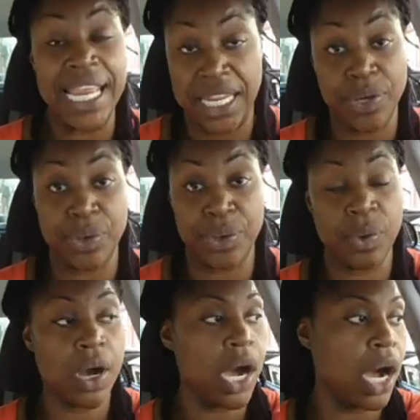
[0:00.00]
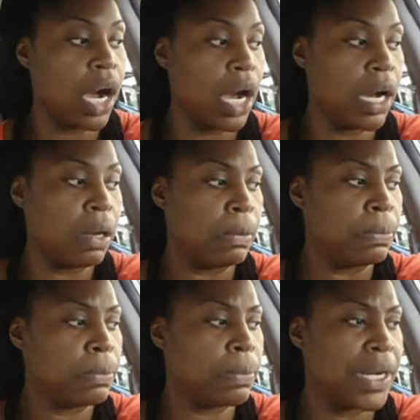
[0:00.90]
Anywho,
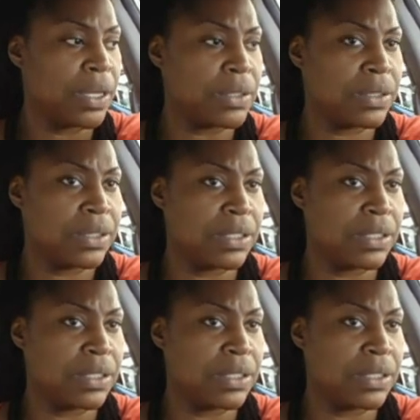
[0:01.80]
um, what else